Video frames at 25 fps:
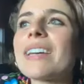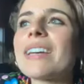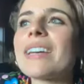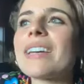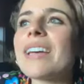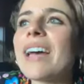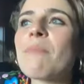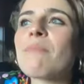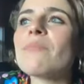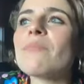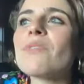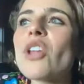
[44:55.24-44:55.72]

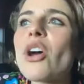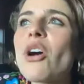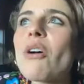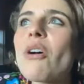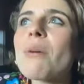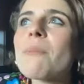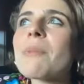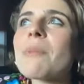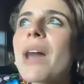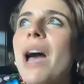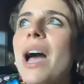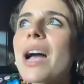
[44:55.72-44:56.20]
No,
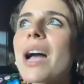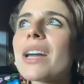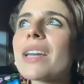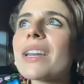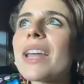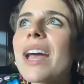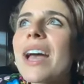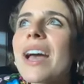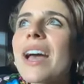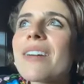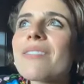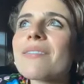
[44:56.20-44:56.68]
I'm not going
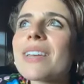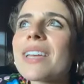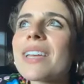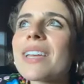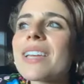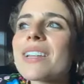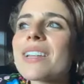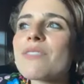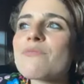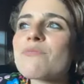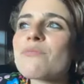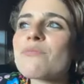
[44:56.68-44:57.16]
to have
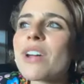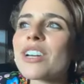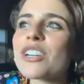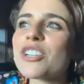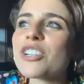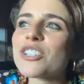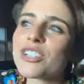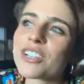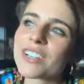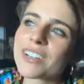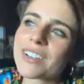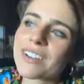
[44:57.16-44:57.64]
any
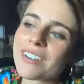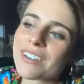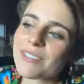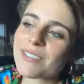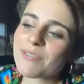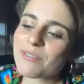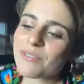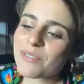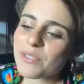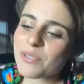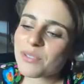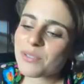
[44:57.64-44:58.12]
Russian
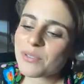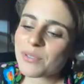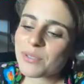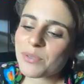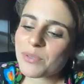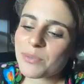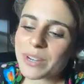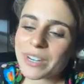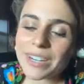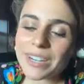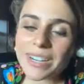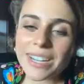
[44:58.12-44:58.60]

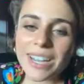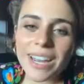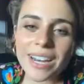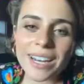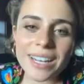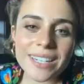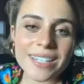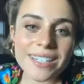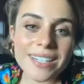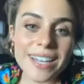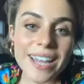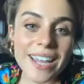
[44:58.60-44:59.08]
food. We are
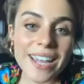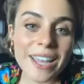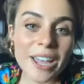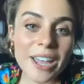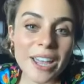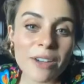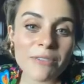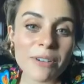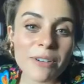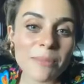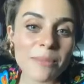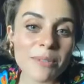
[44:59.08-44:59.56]
getting
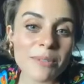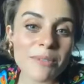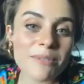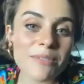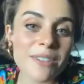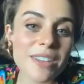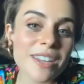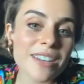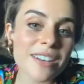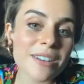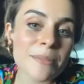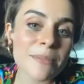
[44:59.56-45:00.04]
takeout from the
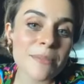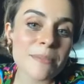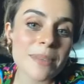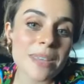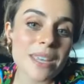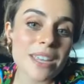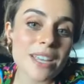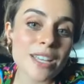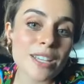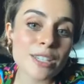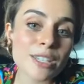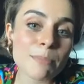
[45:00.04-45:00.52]

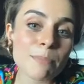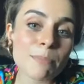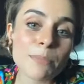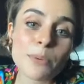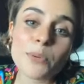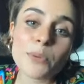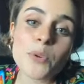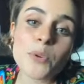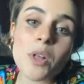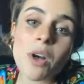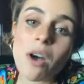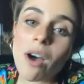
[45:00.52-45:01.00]
Vietnamese
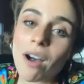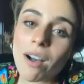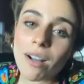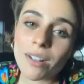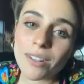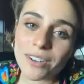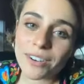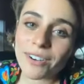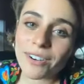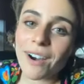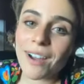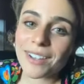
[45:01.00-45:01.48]
pool
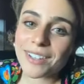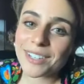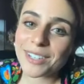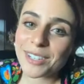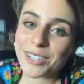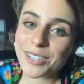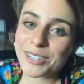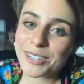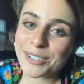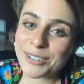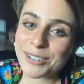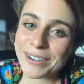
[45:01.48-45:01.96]
hall across
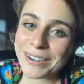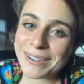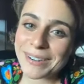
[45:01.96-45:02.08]
the street.